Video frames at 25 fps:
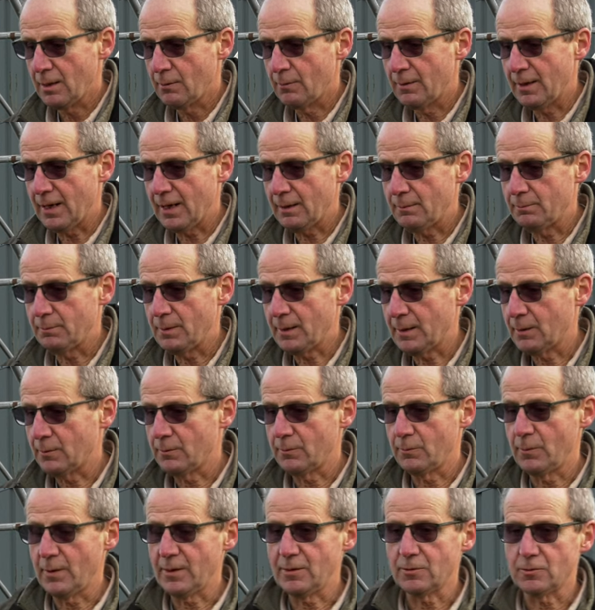We had big
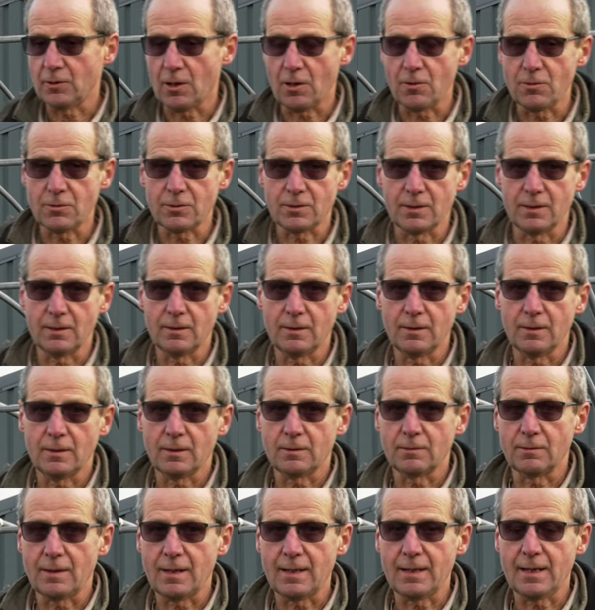windrows in
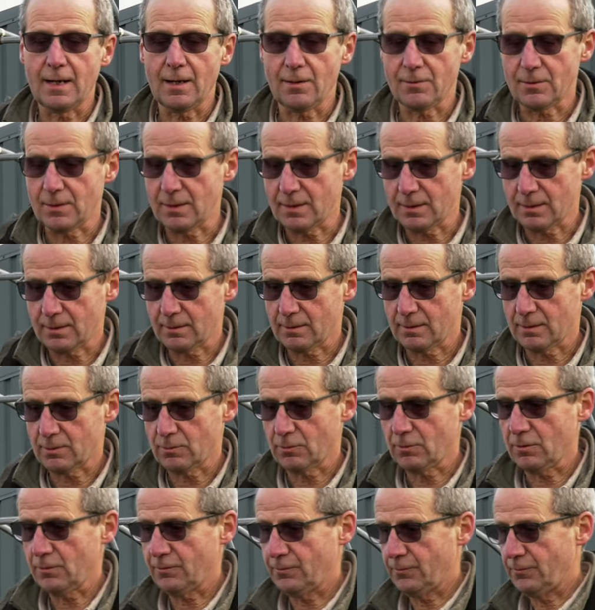the greenhouses,
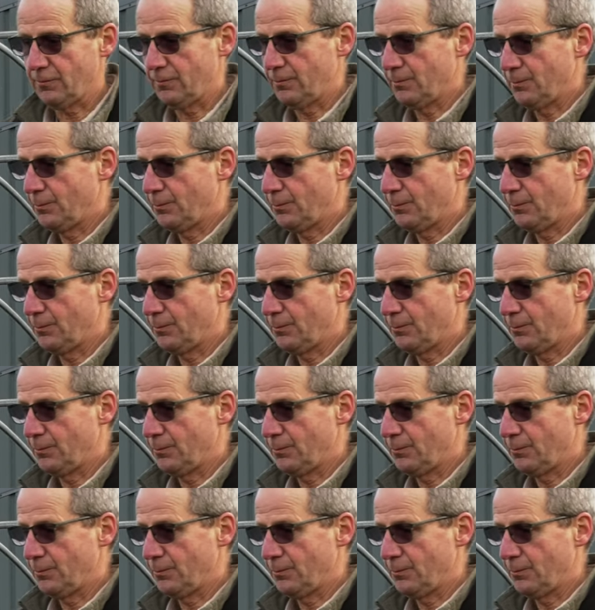sort of